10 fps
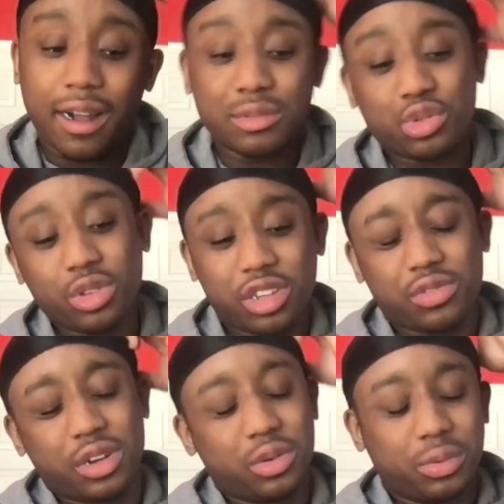Julius
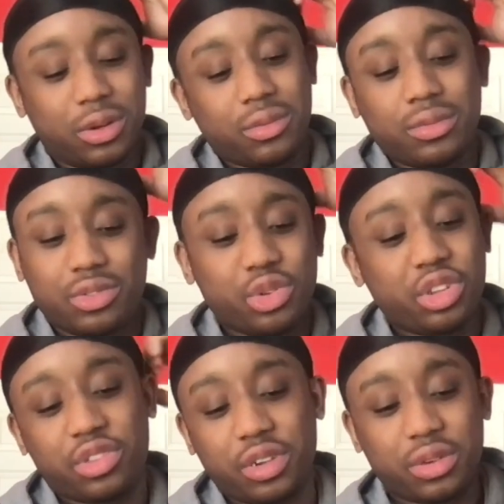Randle, bro.
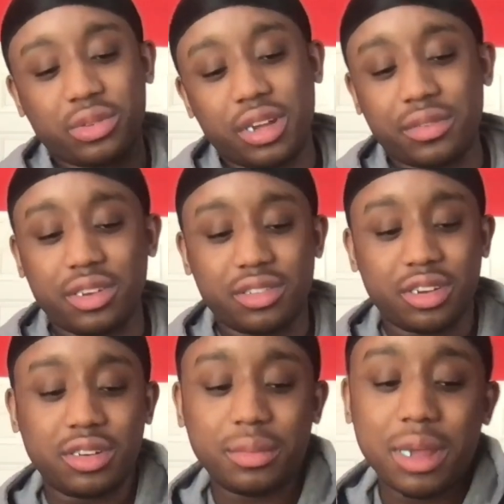Julius Randle definitely
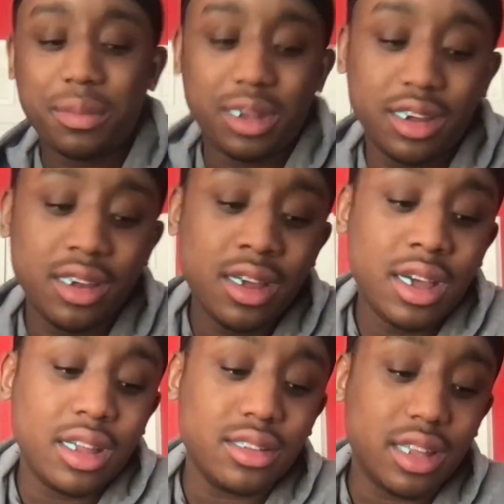deserved it. Might be
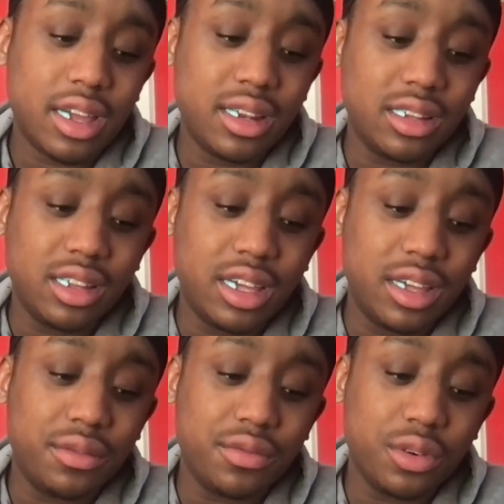in the
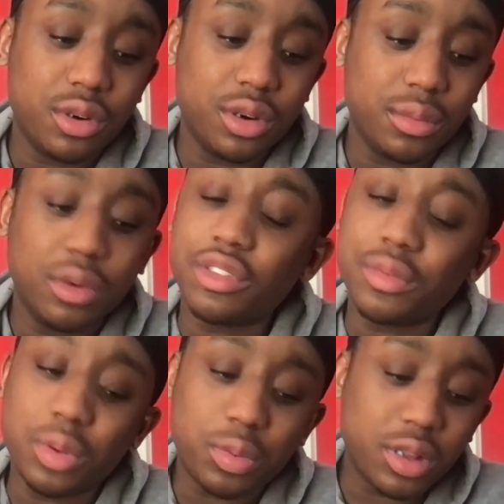league for Most
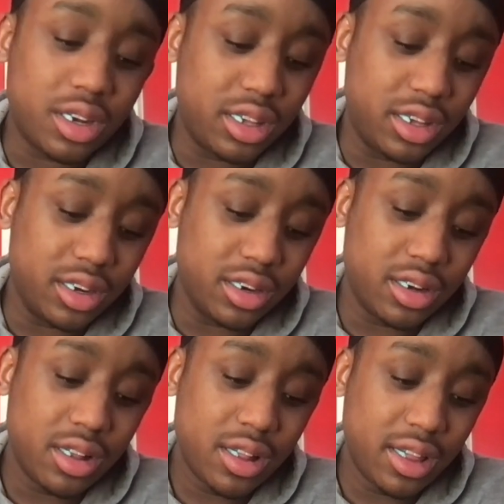Improved Player of the Year.
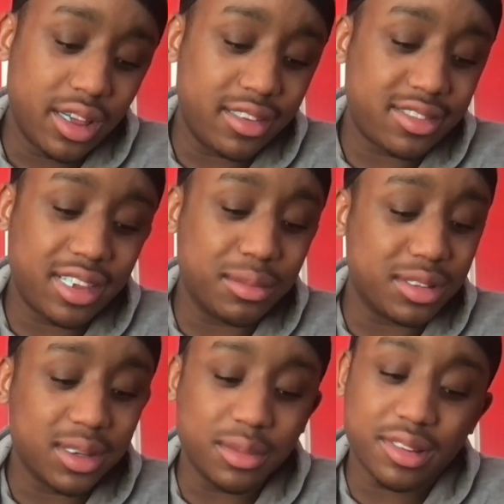His team
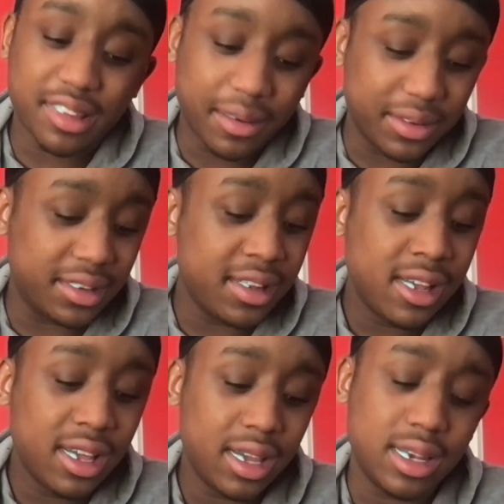is number 7
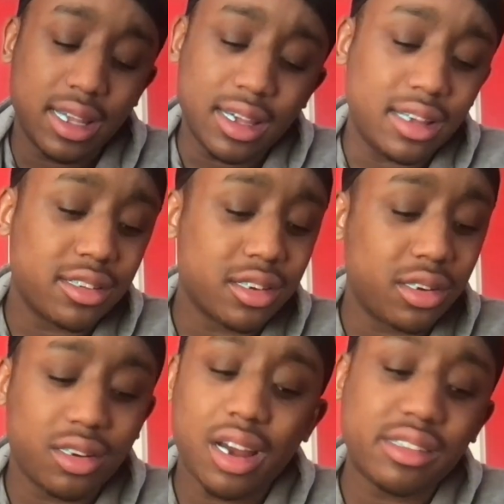in the East.
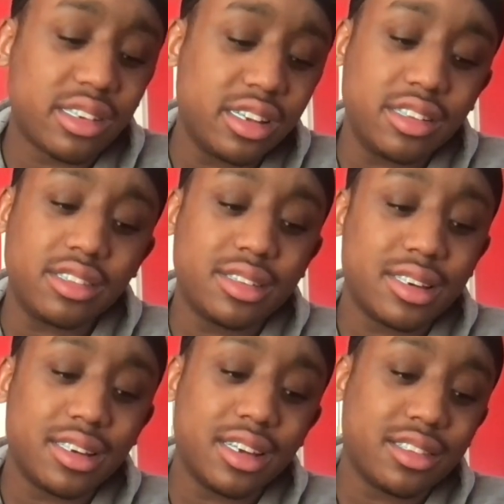Congratulations to
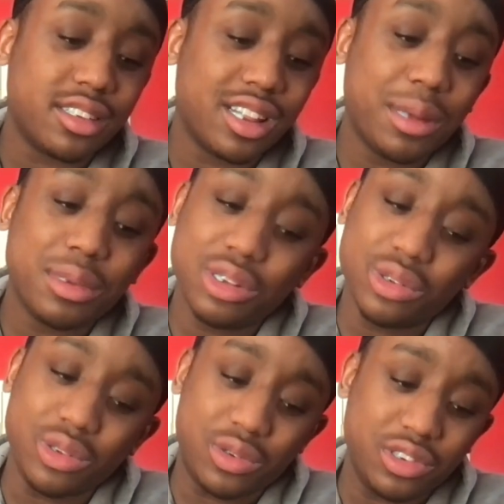the Knicks, because they've been
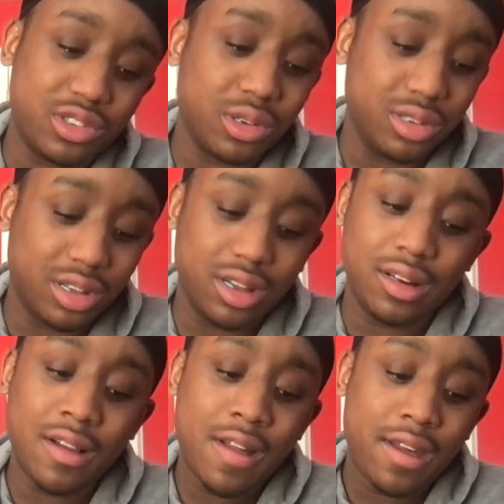losing for so
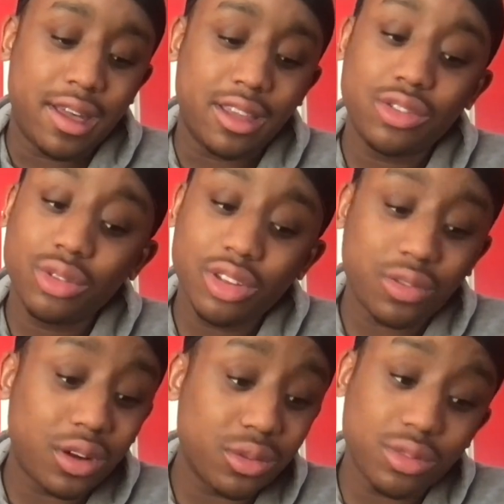long. And Julius
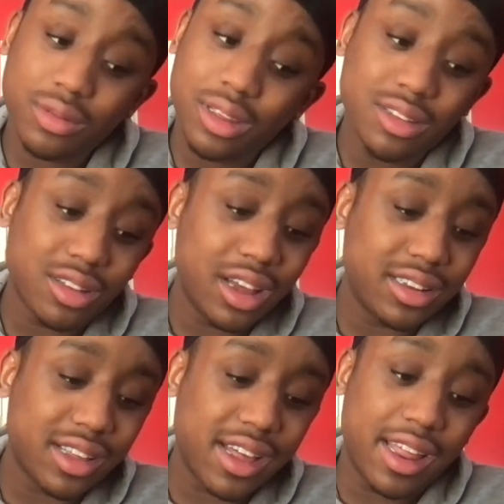Randle, he's like
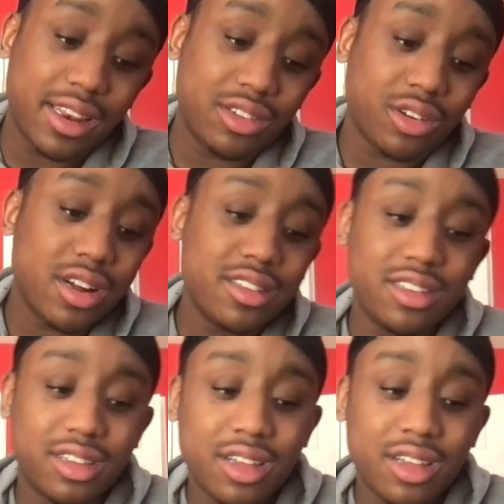that, and it's crazy.